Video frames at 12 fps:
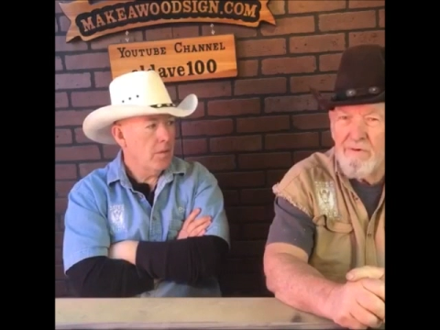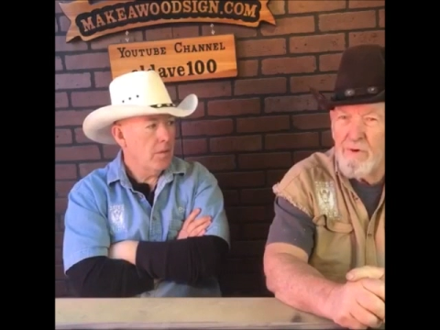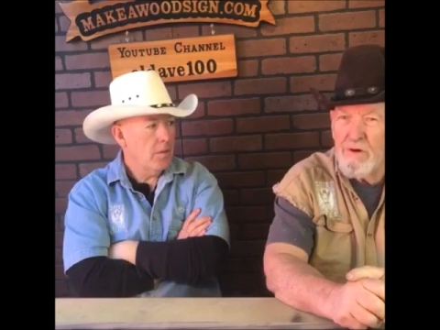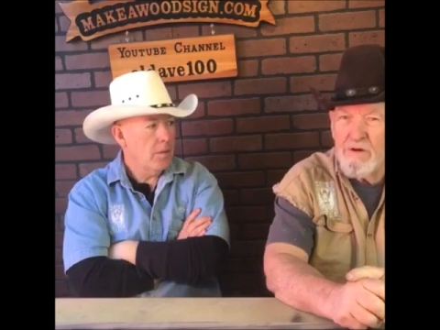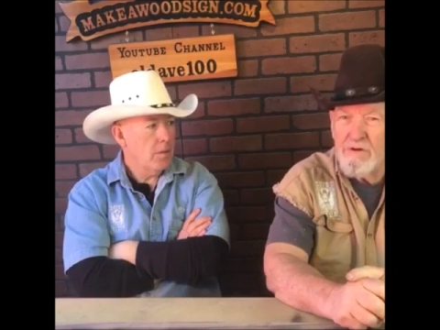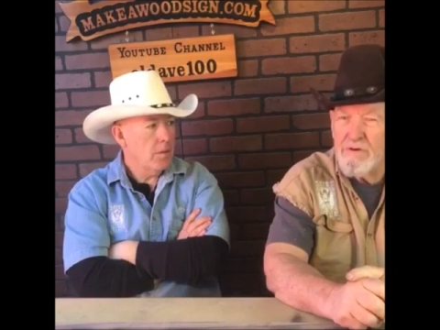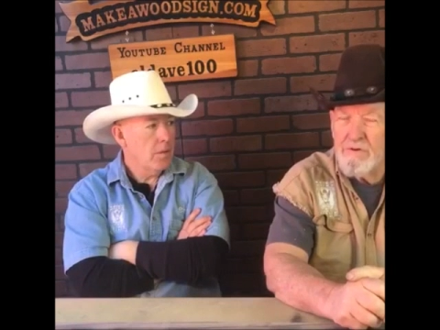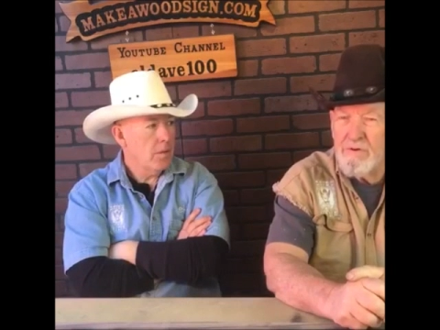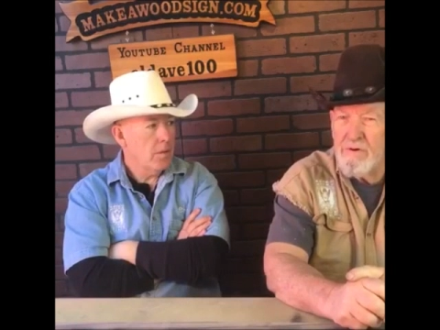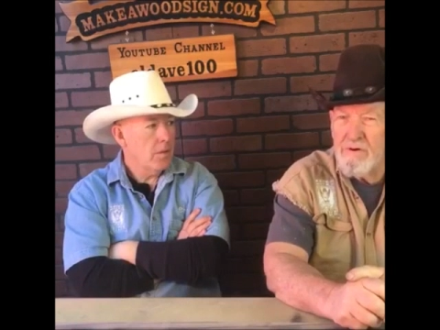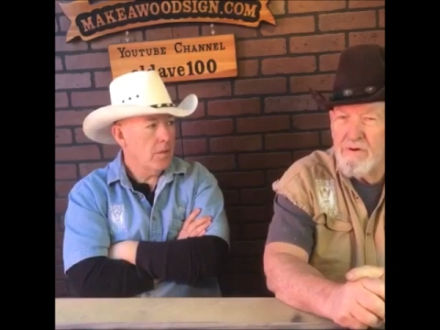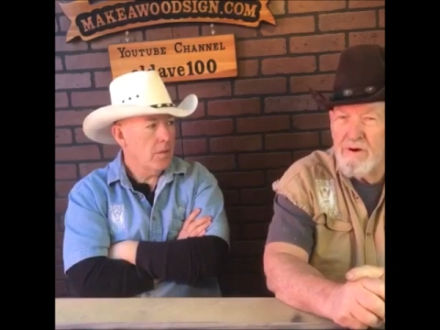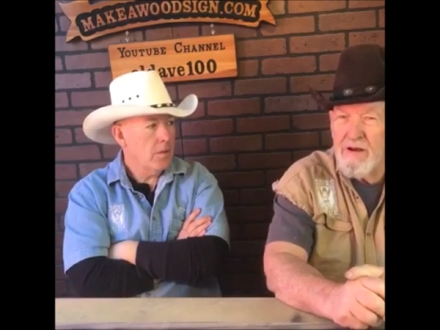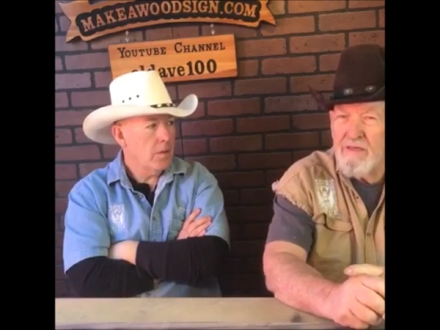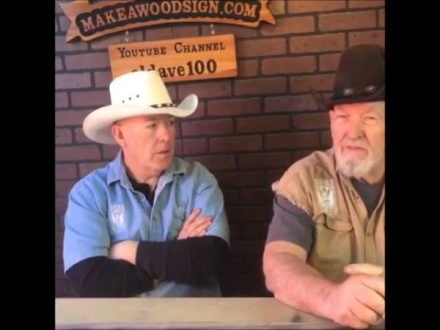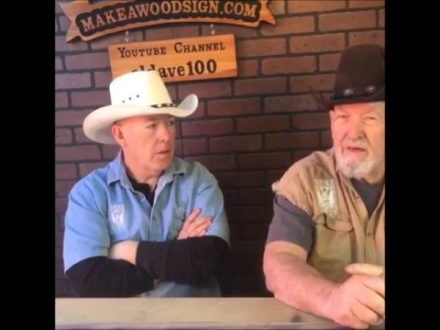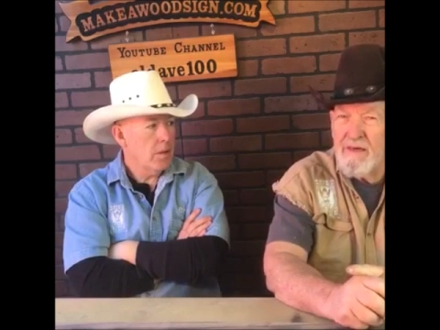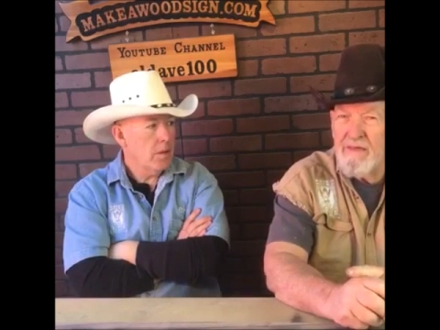Speaker 1: voids or,
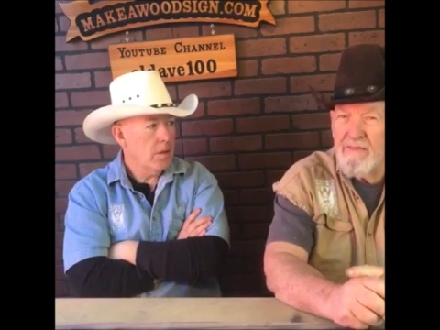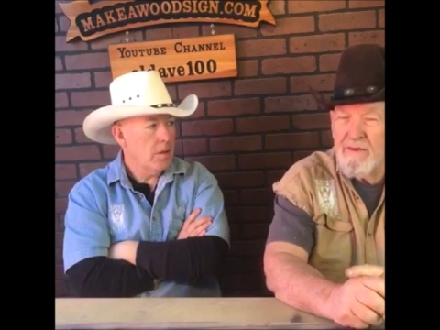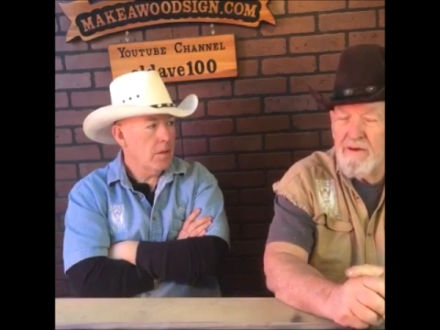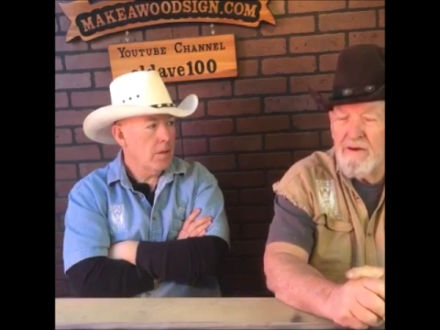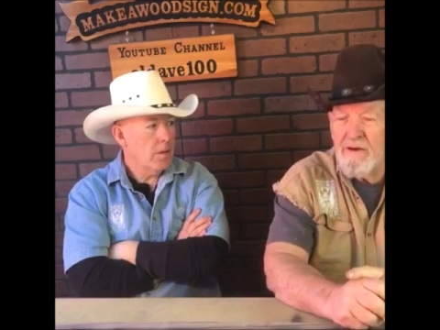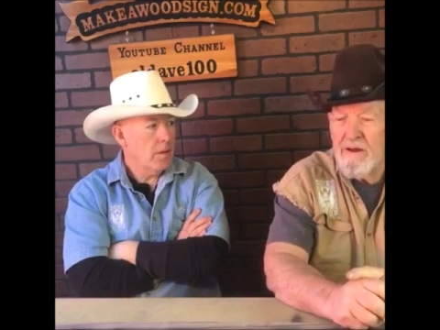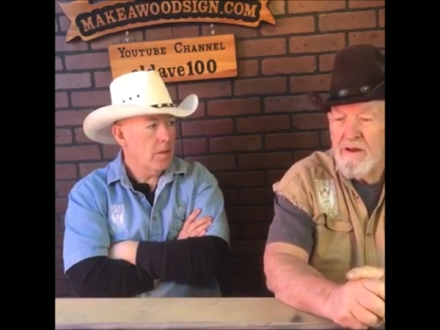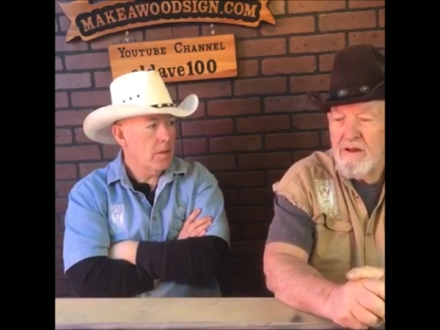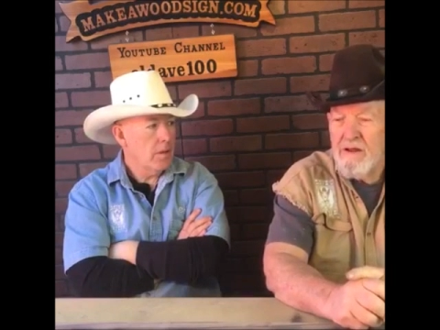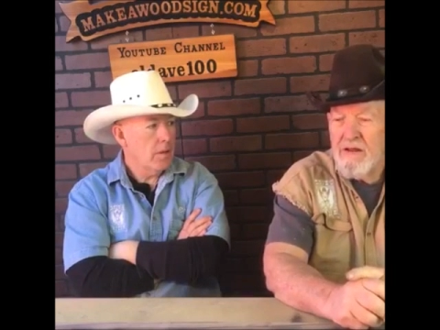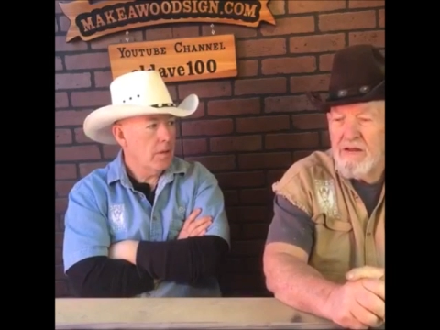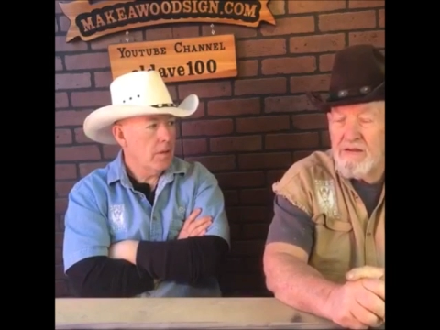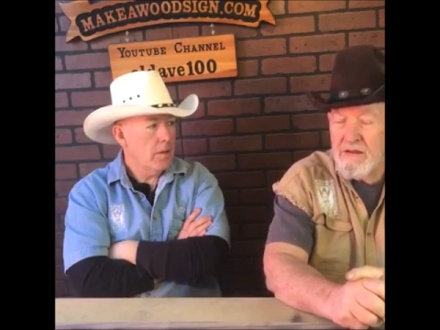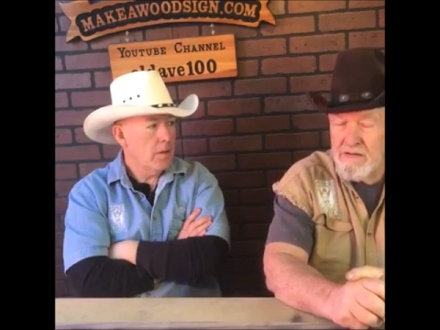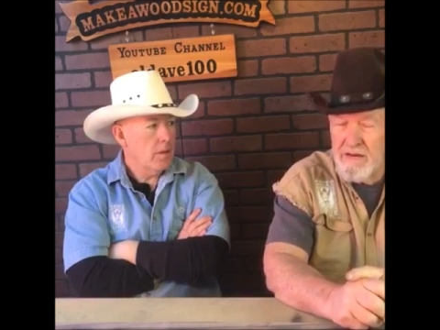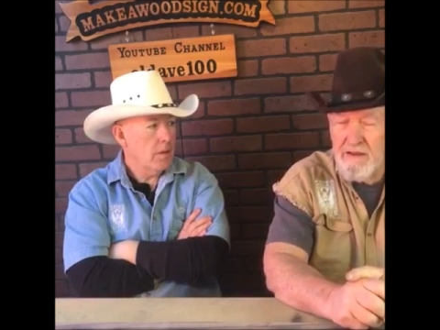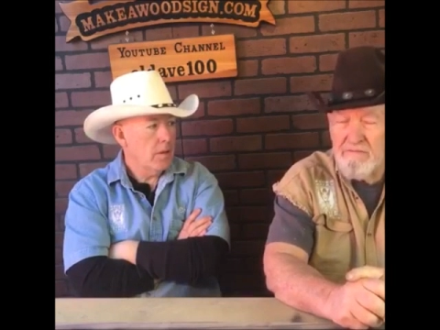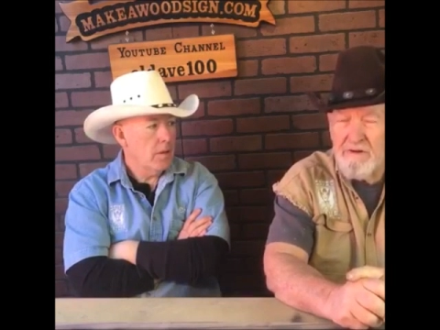or anything in there. It
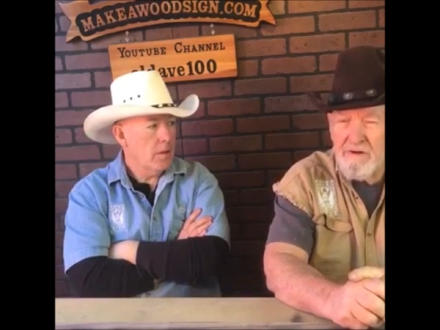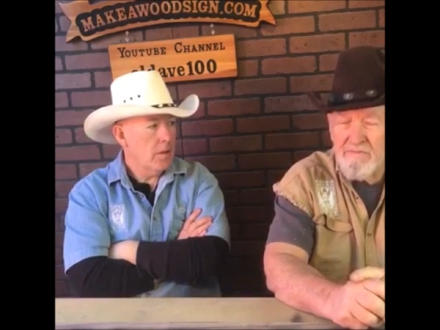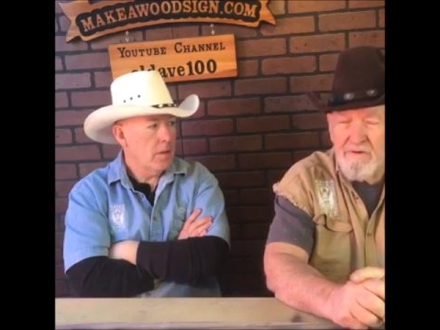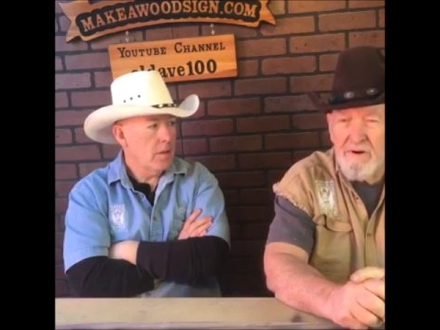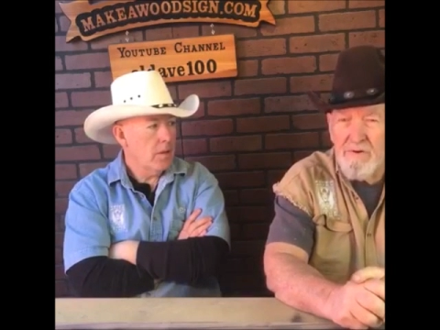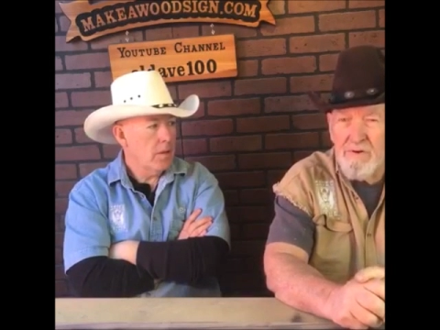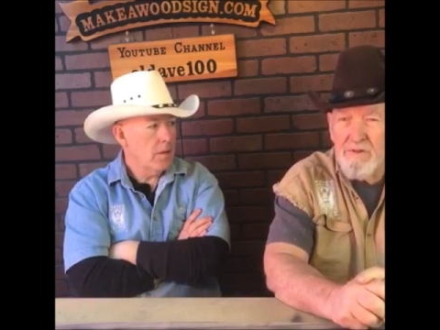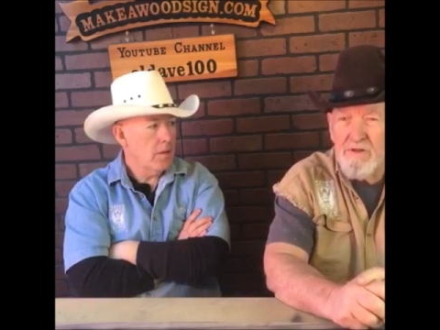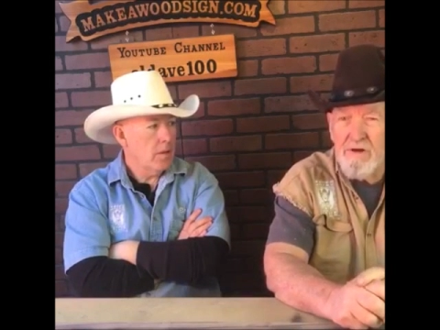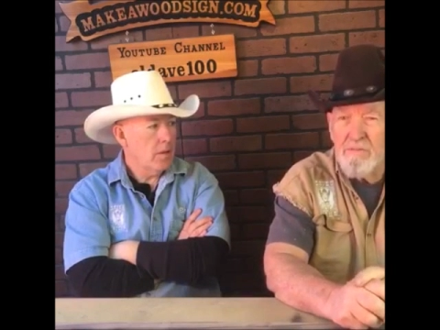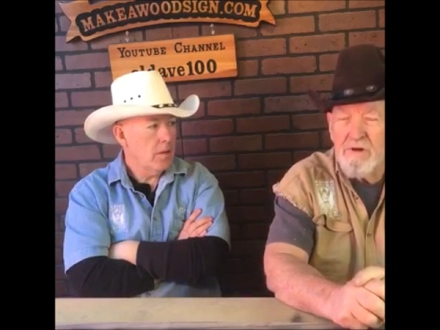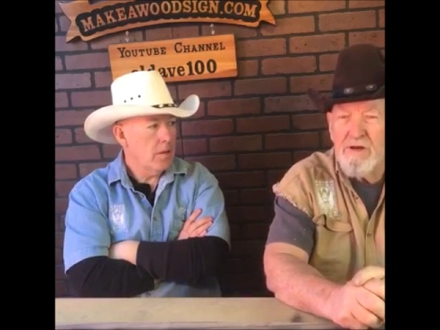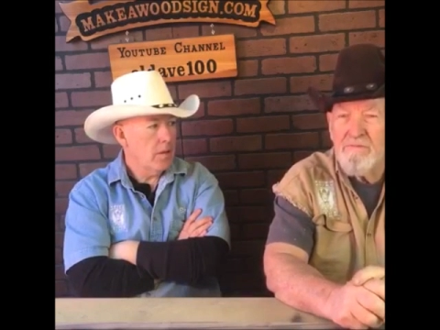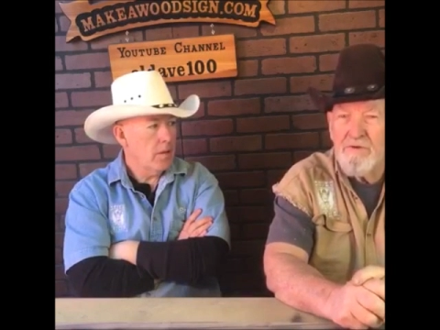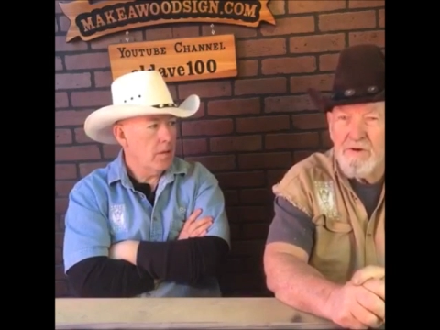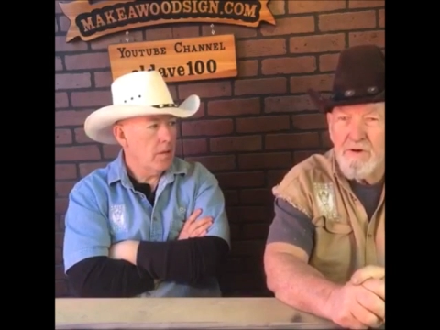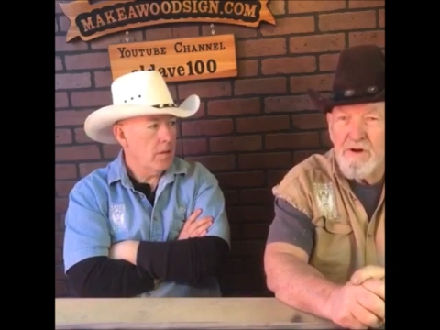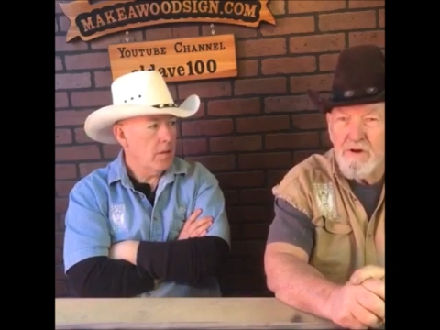does have tough glue in there, but
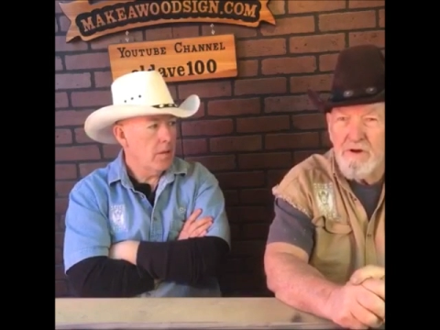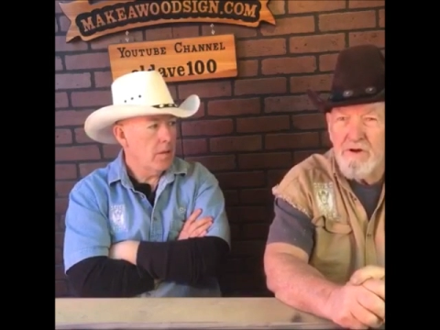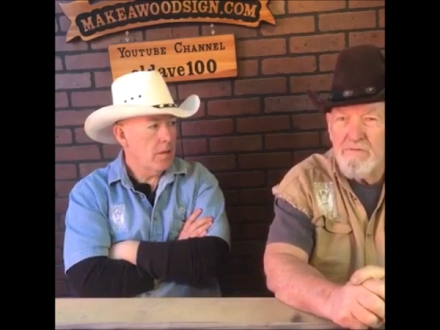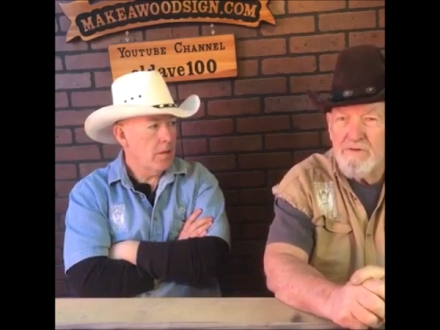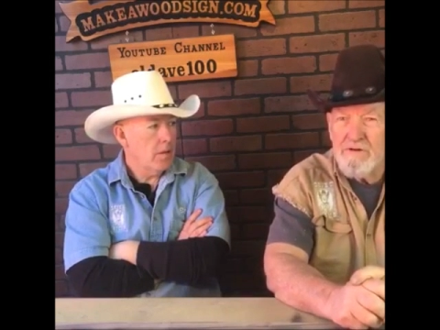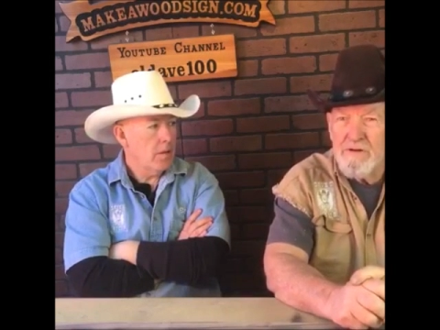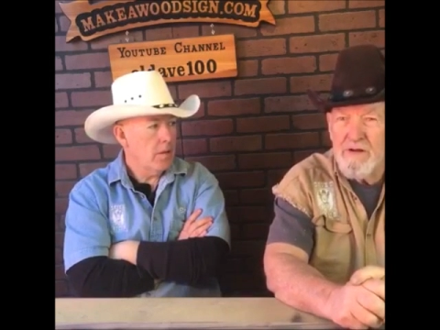if you're going to carve a